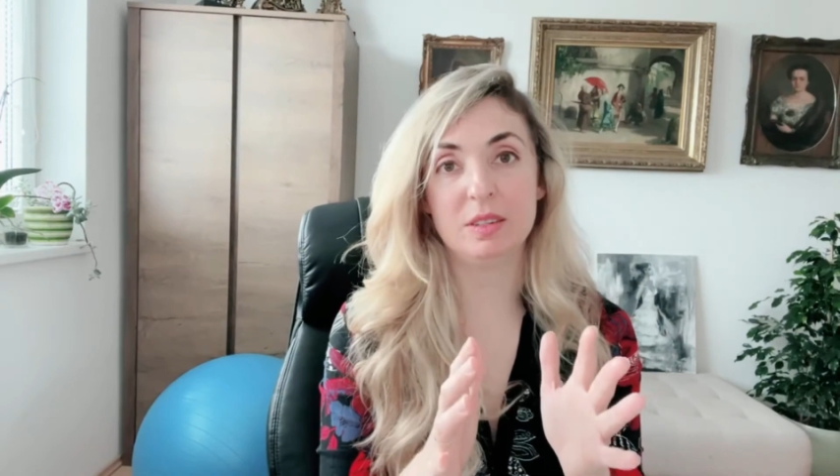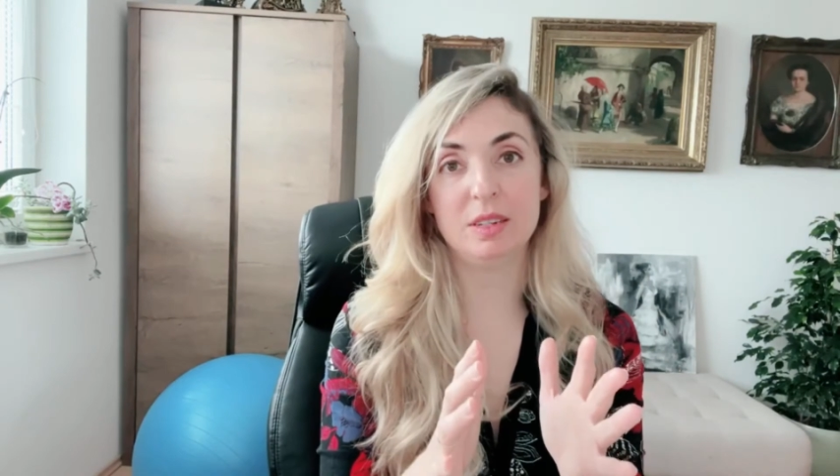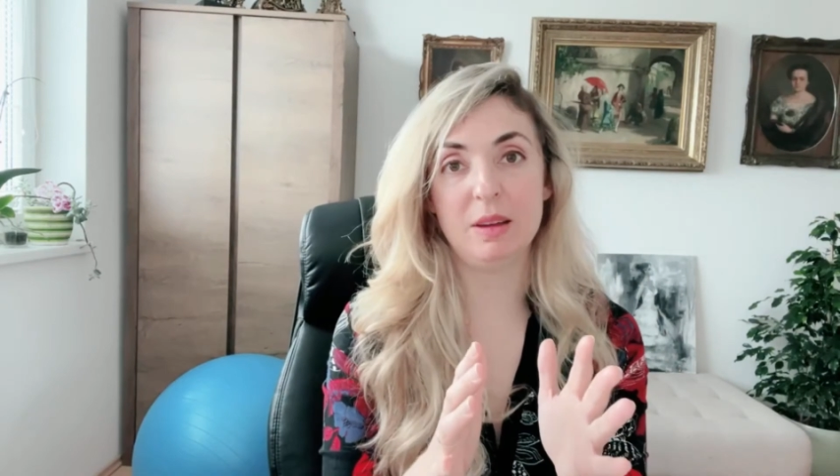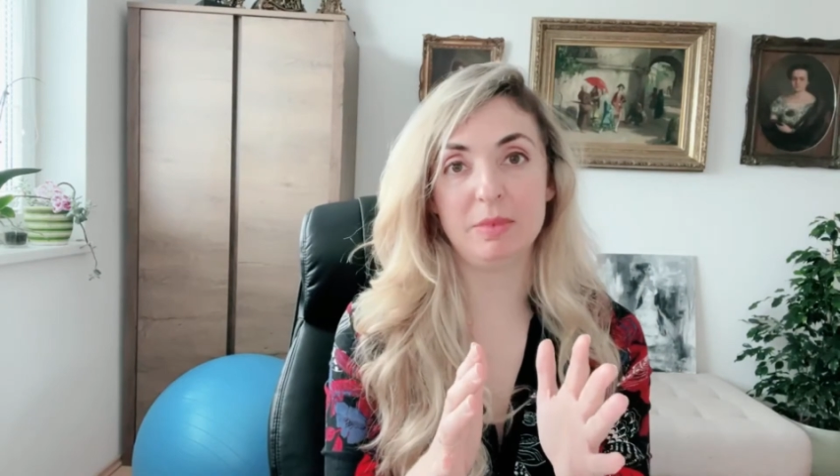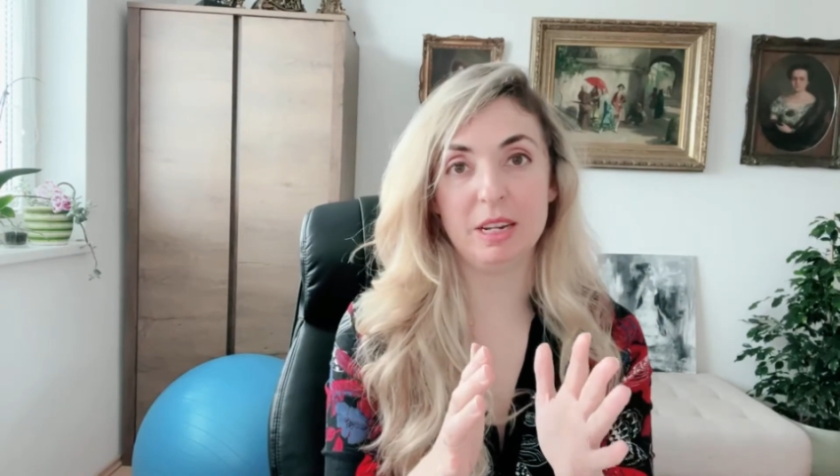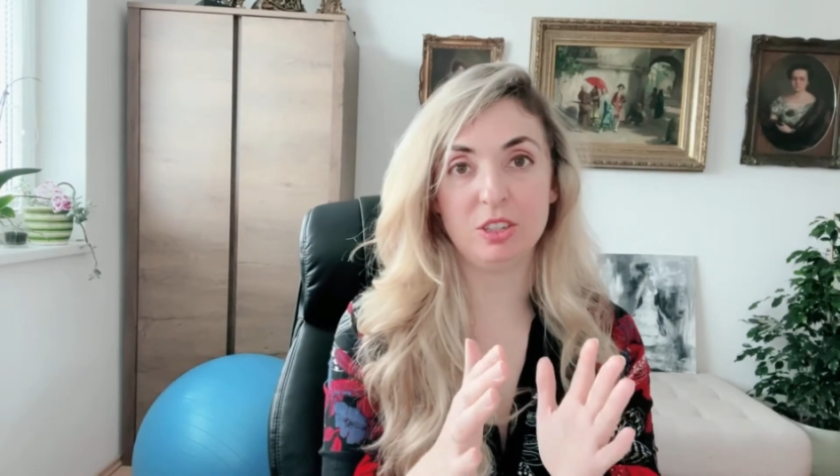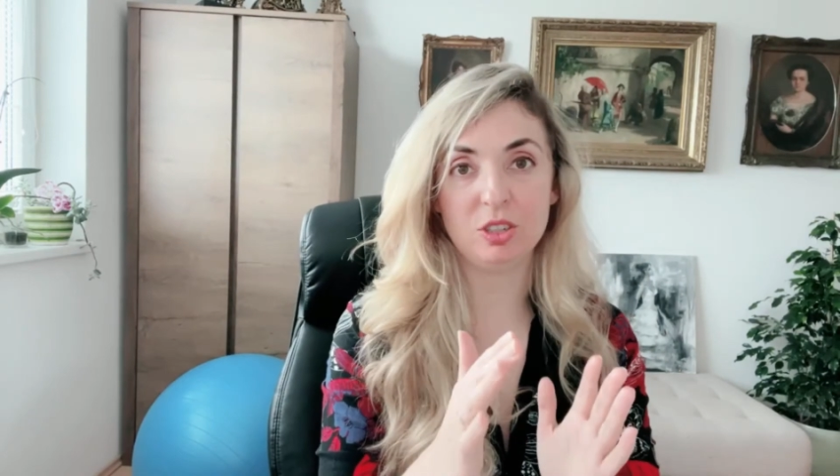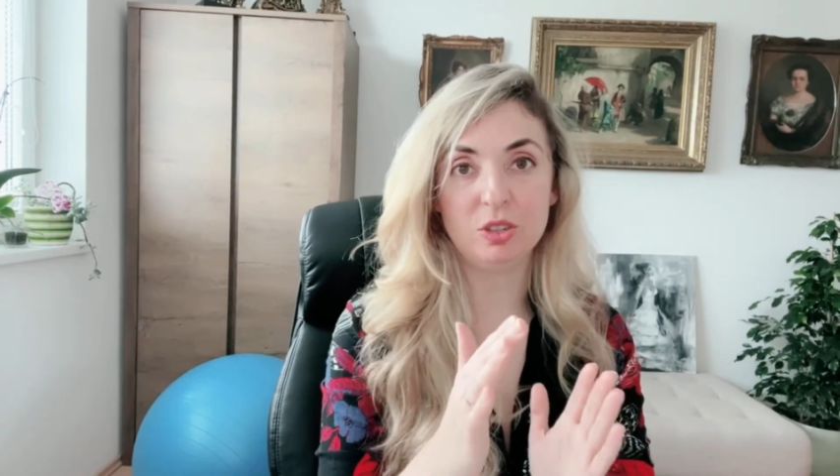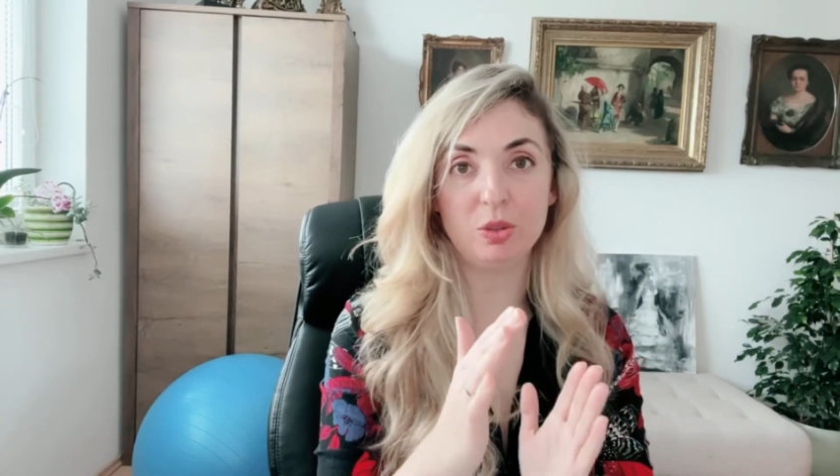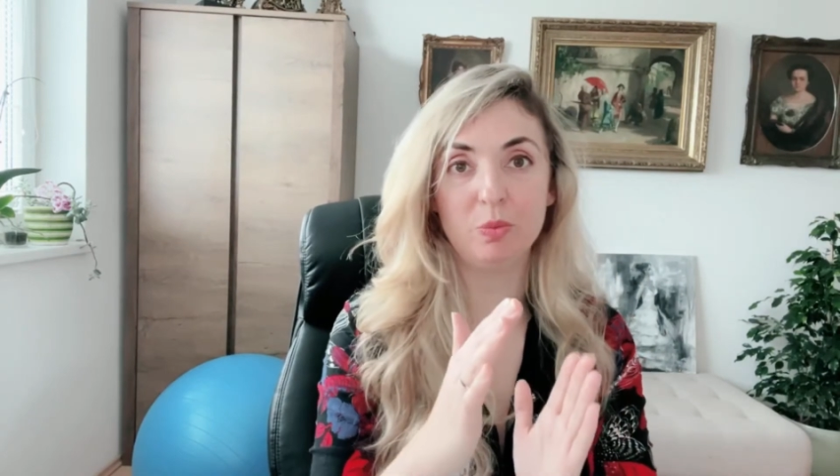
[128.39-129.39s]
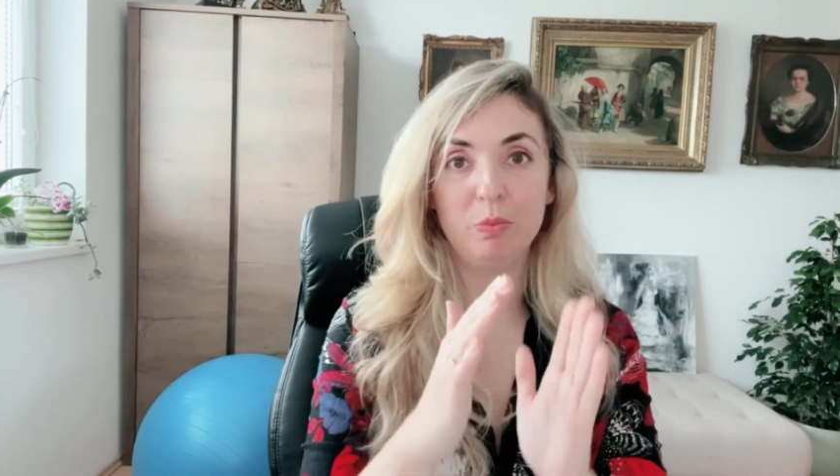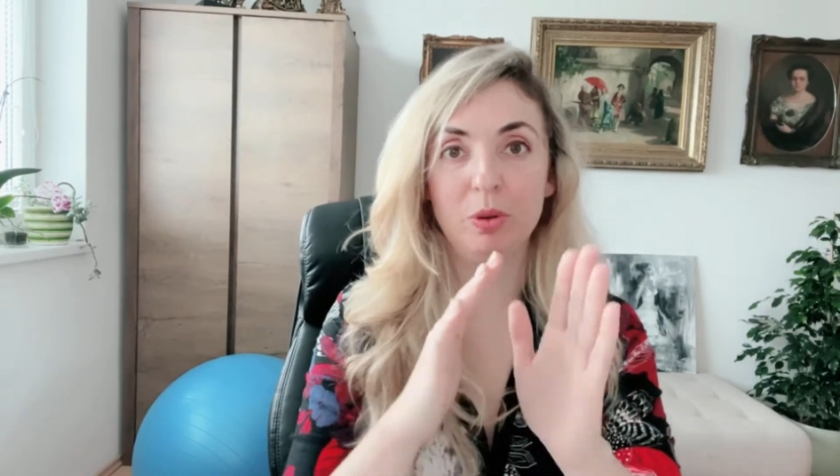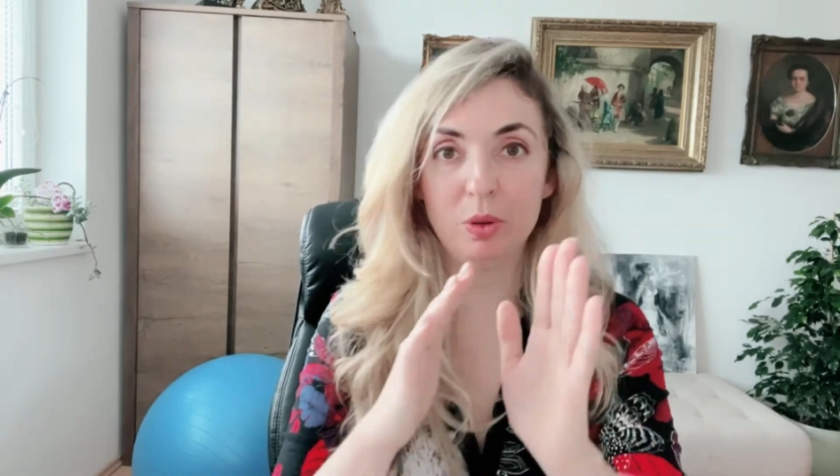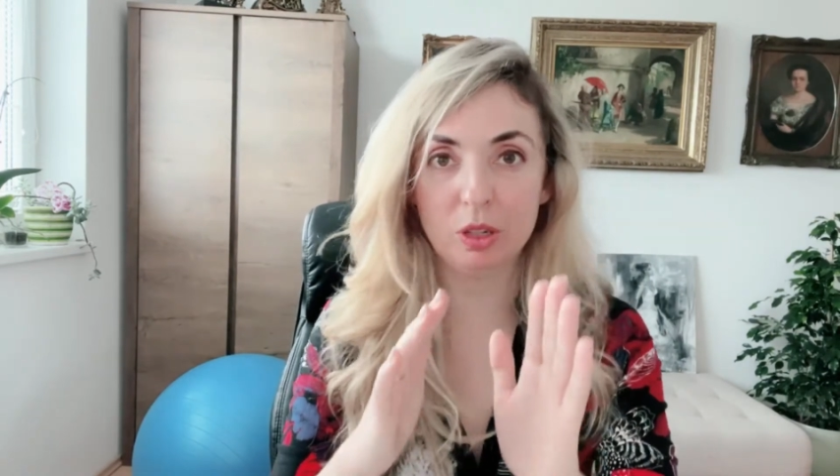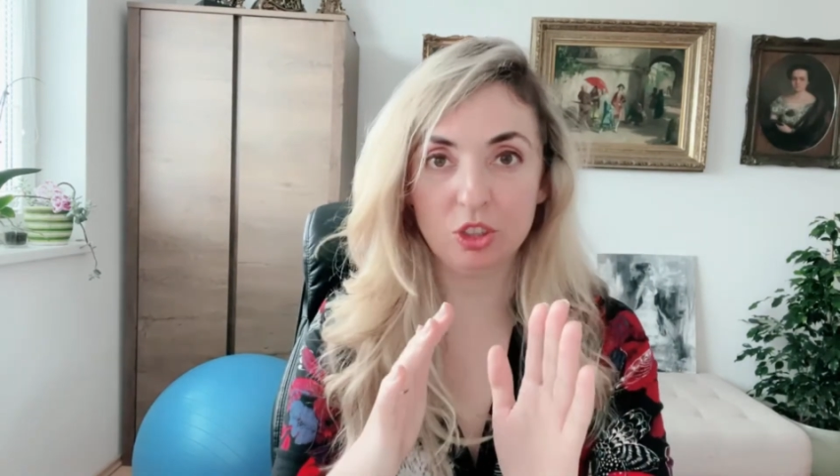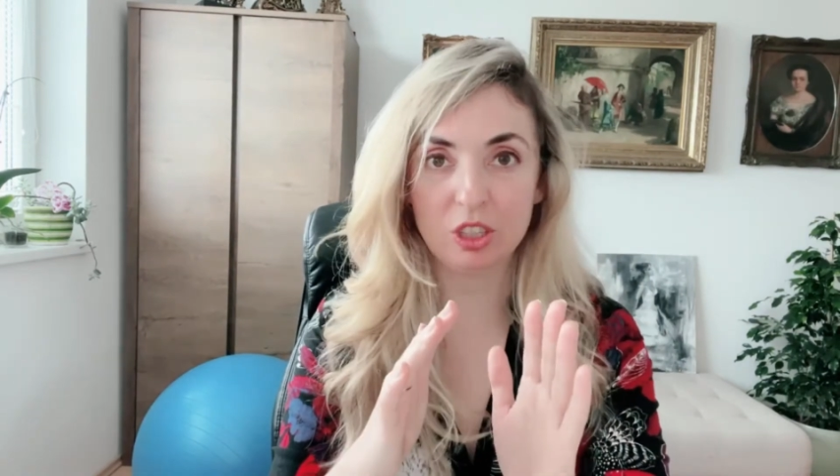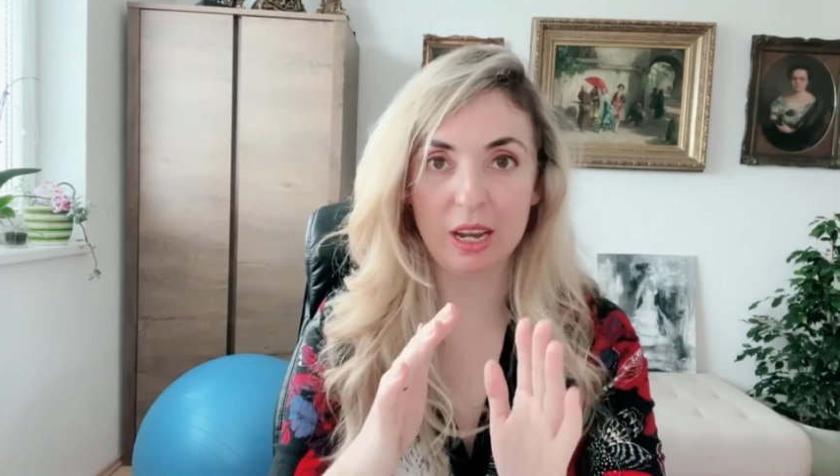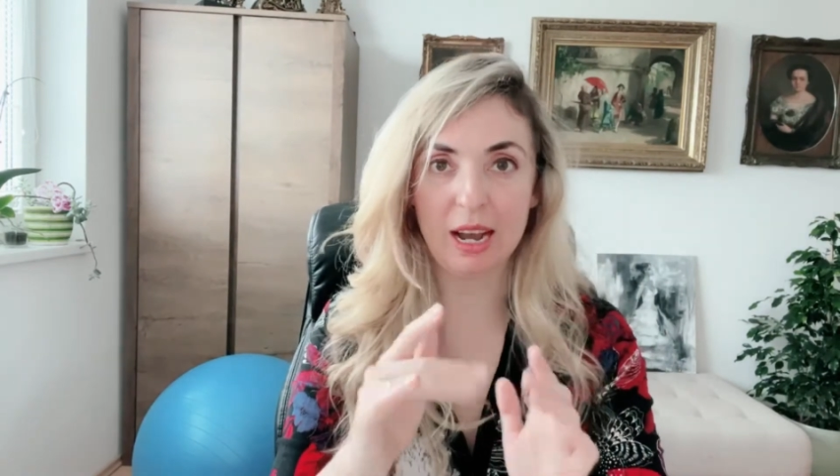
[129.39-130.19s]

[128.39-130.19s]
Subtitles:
temptation to push